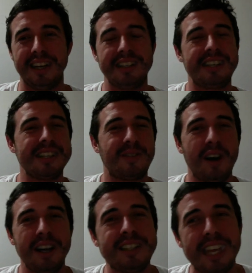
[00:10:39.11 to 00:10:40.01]
Is this
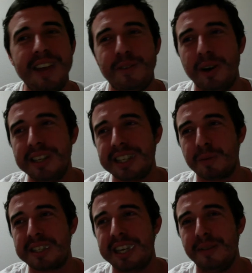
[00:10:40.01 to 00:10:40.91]
what Steve
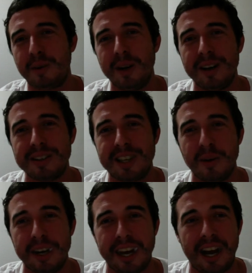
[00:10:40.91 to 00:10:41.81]
Corino's
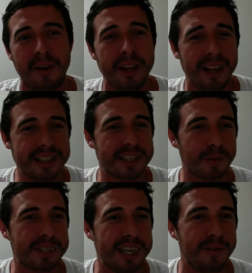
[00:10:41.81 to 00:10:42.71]
doing now? Is this
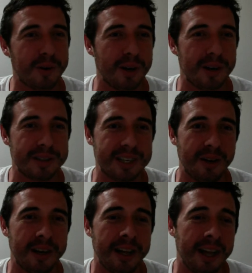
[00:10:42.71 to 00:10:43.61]
what Steve Corino's
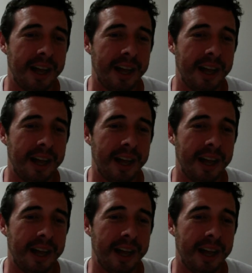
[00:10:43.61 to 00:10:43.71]
doing?